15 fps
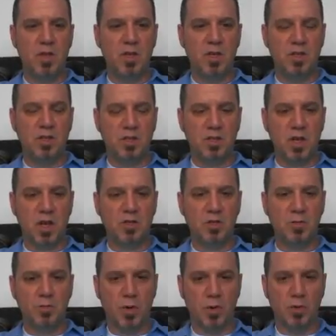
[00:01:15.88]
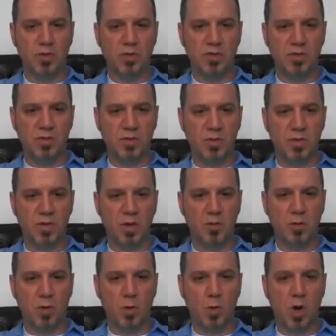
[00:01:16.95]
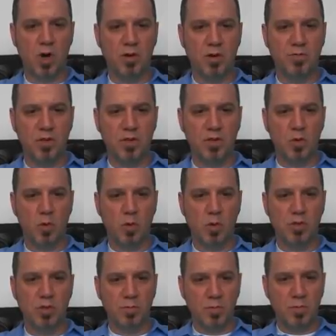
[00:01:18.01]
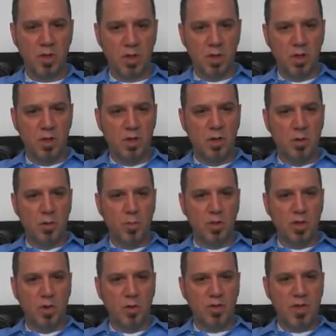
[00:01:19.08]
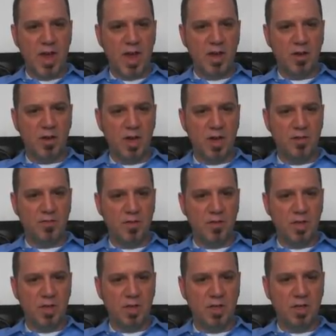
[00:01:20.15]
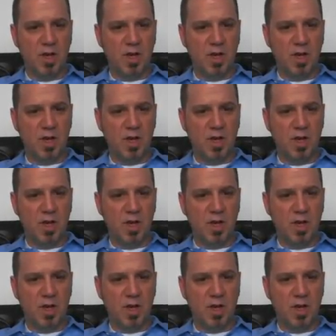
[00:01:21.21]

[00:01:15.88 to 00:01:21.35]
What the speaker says: the discussion posts that are required for this course. Below that, I have the